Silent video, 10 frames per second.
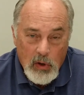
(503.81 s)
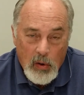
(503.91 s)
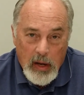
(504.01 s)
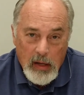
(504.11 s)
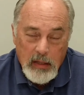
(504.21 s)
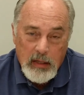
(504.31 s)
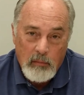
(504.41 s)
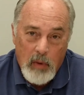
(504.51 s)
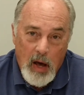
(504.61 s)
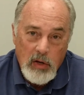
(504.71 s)
So he's
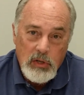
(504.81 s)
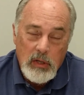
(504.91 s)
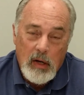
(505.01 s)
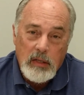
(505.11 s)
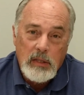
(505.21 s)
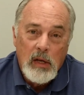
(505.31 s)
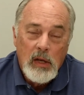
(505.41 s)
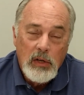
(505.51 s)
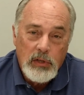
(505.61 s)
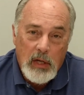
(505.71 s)
admonishing us
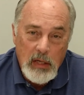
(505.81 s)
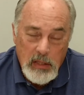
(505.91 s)
to